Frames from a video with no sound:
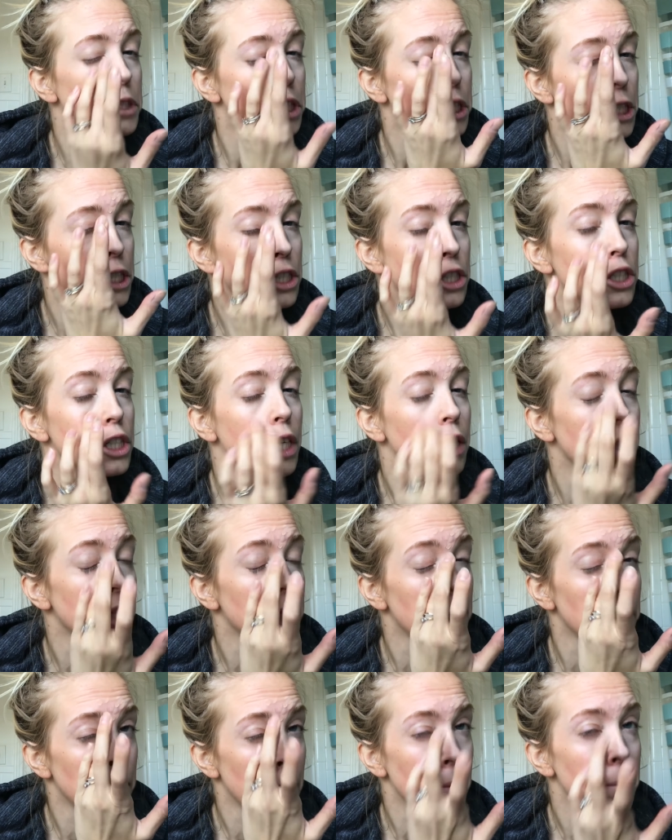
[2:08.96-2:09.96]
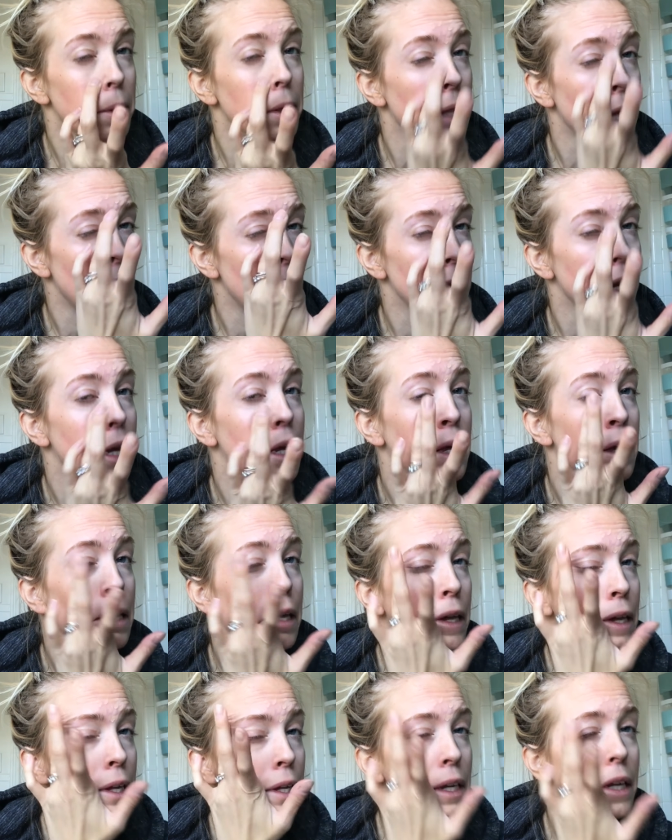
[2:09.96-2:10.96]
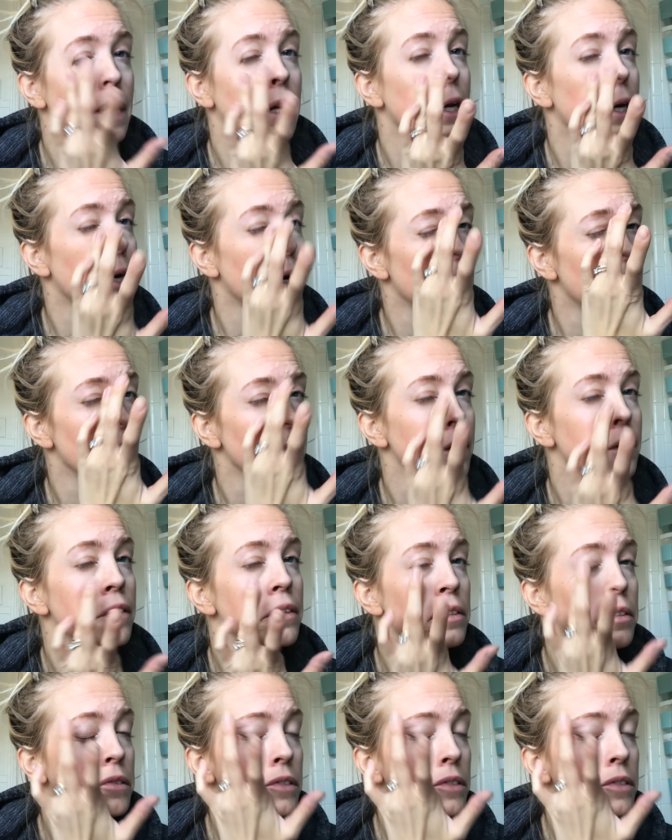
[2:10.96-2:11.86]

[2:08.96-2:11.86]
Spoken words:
Just gently rubbing that in here.